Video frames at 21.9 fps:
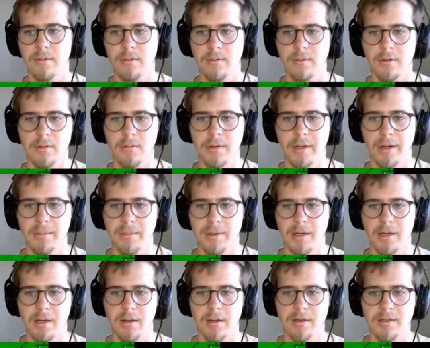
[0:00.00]
Oh, there we
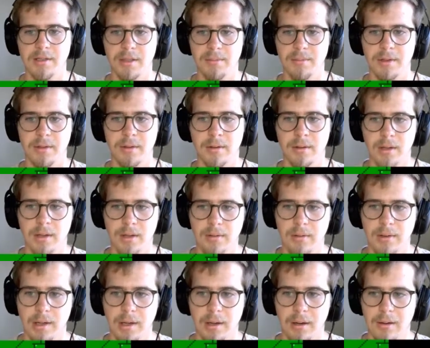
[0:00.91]
go. There's something.
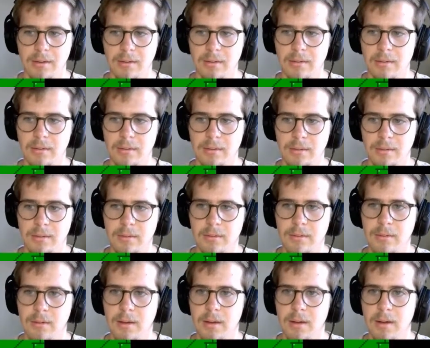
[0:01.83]
Okay.
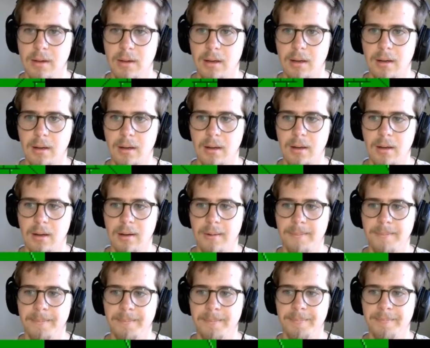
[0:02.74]

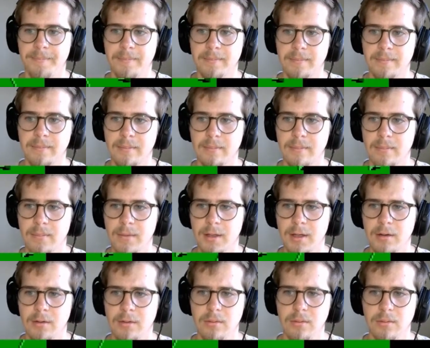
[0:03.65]
Um.
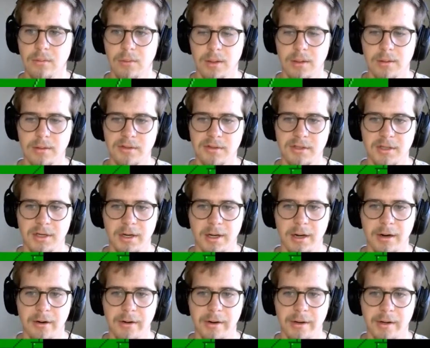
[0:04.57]
Ooh, there's an
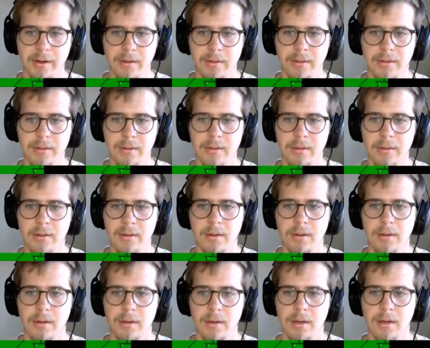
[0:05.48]
area.
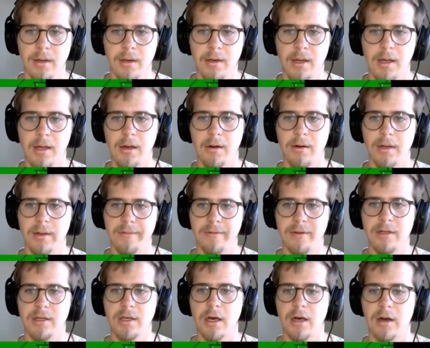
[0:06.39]
An area of
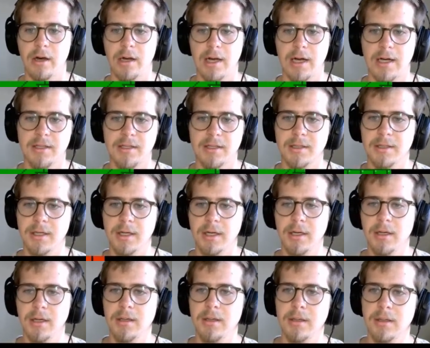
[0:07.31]

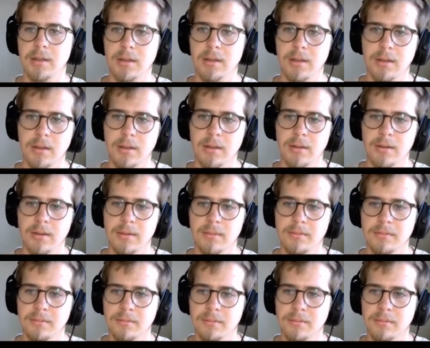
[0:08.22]
curiosity.
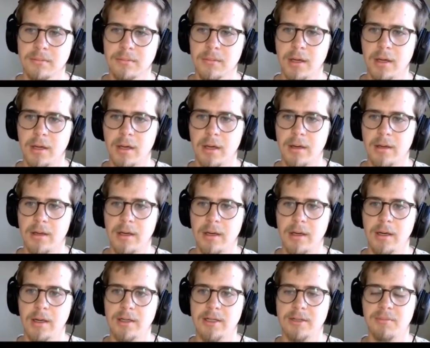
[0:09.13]

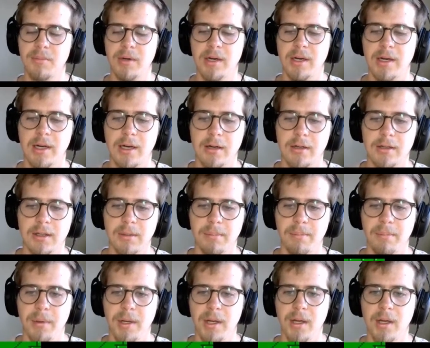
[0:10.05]
Okay, let's break out the
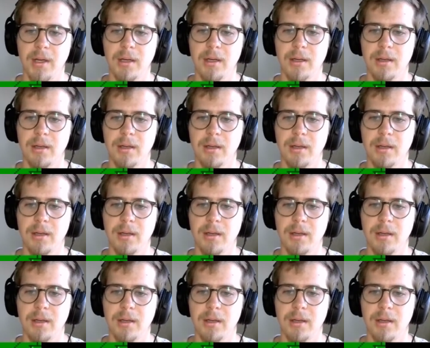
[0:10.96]
bit.